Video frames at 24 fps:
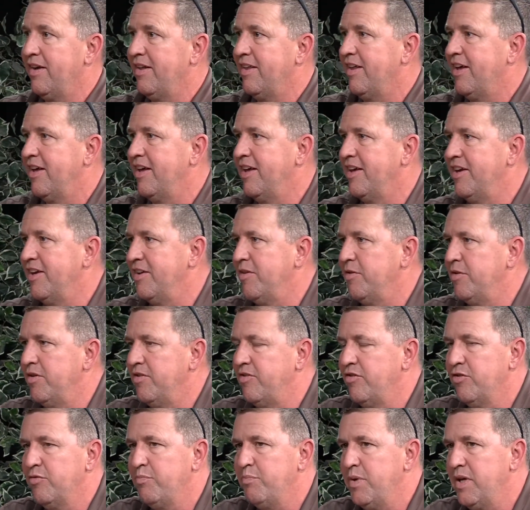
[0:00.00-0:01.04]
and it
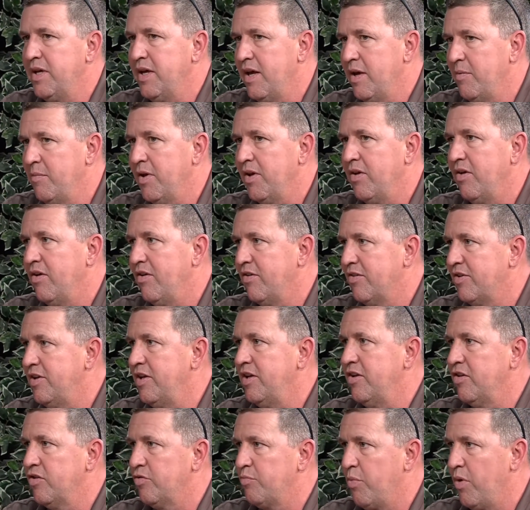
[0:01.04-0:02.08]
just became a long,
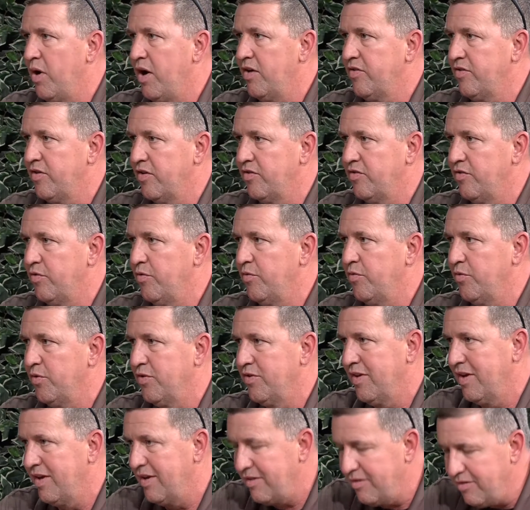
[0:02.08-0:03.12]
tedious process. It
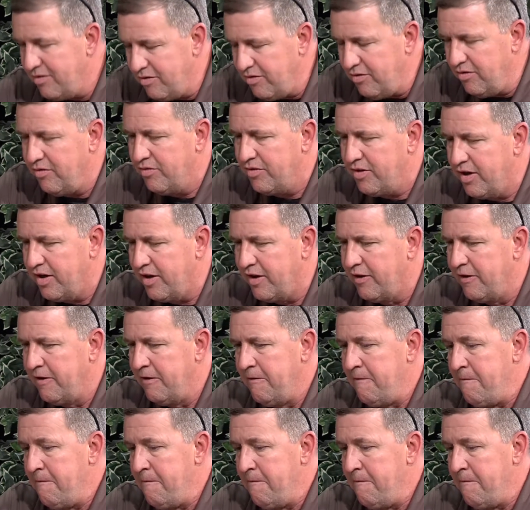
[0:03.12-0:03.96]
was like, okay.